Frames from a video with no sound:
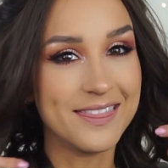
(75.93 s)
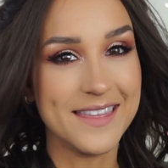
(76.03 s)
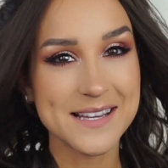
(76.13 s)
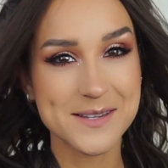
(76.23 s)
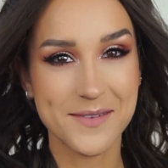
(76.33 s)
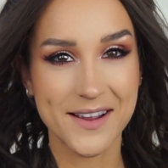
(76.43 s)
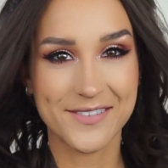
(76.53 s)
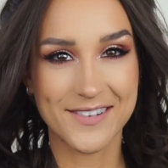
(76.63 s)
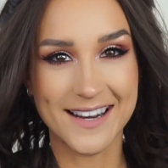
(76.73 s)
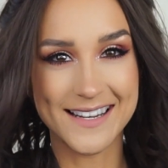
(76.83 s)
This, my
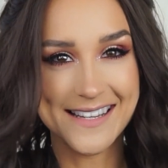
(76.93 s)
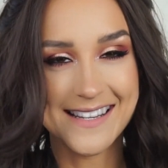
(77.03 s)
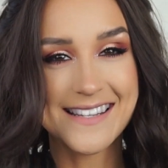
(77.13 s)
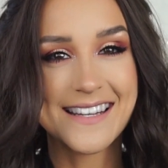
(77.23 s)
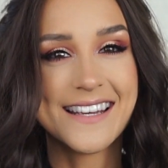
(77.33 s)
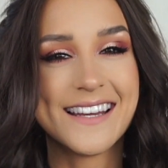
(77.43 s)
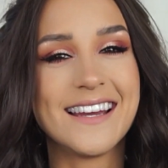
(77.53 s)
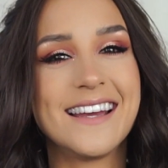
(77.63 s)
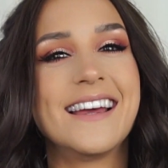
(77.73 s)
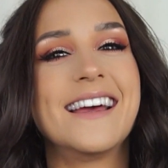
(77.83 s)
friends,
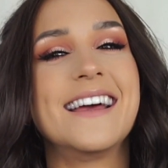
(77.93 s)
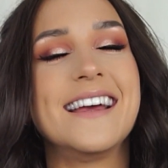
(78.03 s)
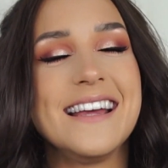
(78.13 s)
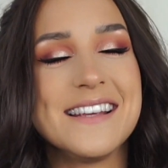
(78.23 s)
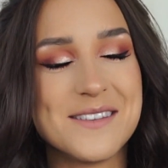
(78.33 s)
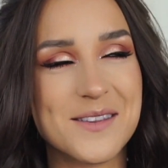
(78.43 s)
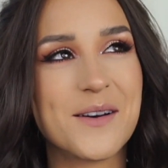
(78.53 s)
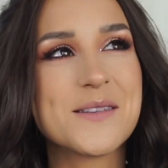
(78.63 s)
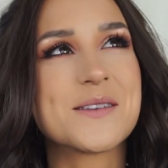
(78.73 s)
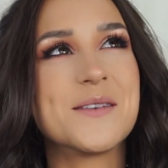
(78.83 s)
is
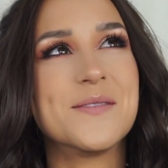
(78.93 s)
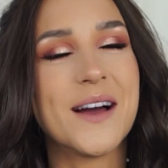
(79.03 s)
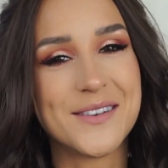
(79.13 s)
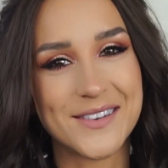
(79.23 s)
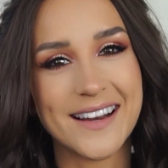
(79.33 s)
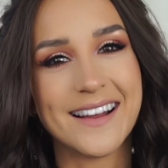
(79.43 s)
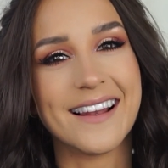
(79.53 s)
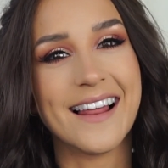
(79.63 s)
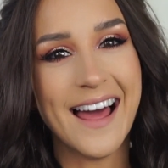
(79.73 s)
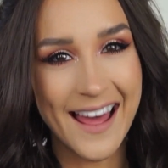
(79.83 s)
not my
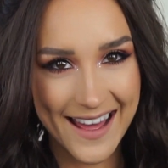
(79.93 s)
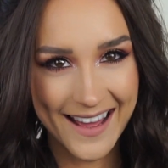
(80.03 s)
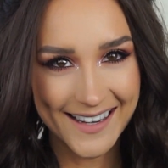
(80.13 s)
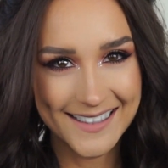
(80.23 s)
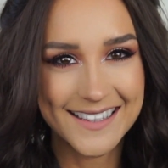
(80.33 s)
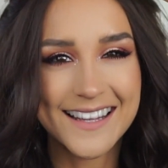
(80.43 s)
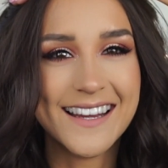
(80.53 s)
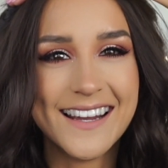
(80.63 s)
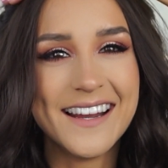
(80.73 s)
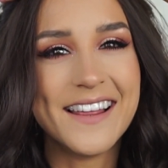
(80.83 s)
real hair.
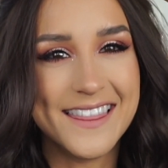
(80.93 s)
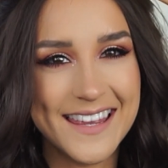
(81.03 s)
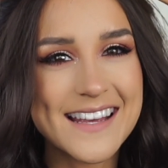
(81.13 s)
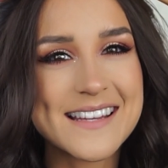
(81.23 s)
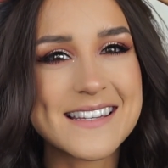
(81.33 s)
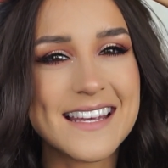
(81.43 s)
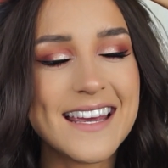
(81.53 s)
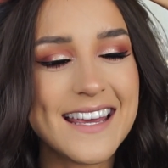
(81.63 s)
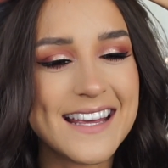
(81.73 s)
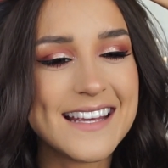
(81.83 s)
This
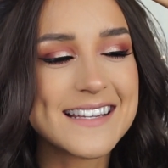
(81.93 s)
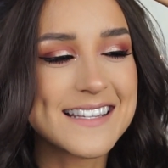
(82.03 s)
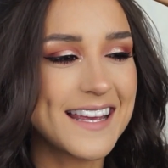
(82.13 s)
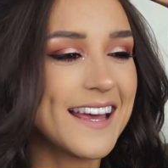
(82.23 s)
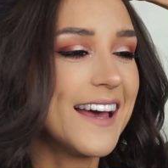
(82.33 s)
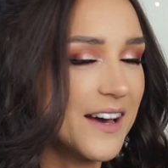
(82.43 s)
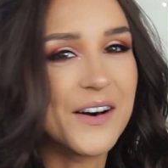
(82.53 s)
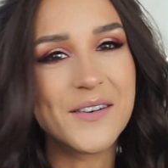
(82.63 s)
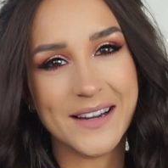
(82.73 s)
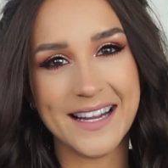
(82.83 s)
is
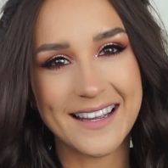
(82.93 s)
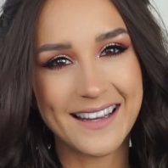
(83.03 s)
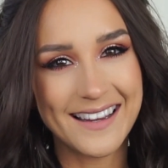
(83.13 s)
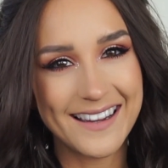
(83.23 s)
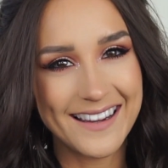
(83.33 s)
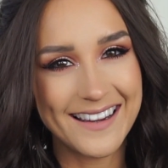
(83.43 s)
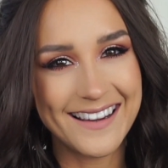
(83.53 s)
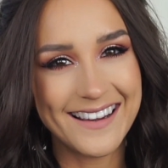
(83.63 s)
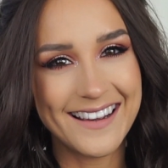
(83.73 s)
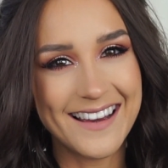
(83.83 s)
a wig.
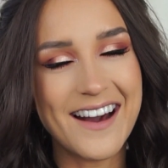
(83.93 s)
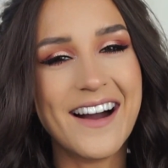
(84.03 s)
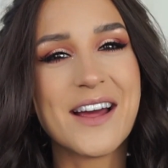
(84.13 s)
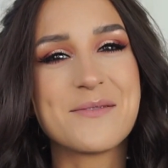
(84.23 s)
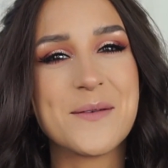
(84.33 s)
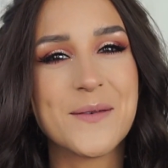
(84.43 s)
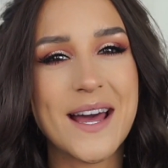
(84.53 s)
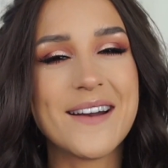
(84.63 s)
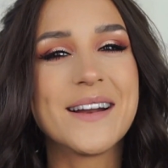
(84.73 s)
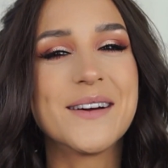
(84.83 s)
I have been
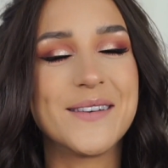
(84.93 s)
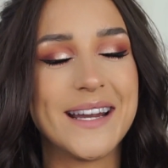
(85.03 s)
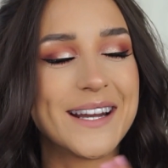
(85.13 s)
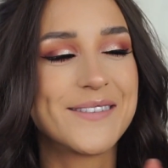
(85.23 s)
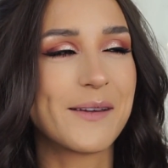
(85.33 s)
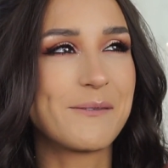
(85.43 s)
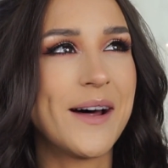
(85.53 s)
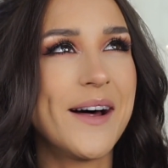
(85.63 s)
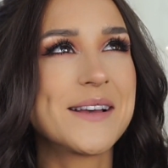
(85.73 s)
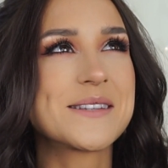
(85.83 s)
wearing a wig for the
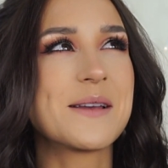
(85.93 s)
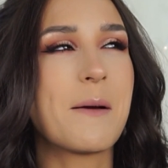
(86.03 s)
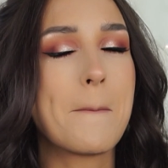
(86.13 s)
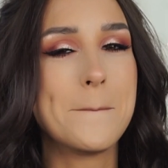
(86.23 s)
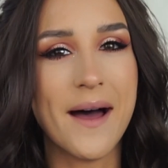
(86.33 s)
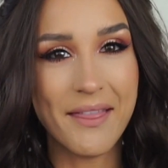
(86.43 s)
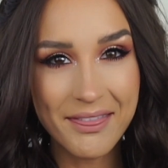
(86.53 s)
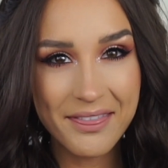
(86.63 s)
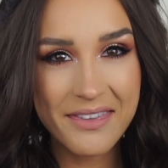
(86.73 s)
past month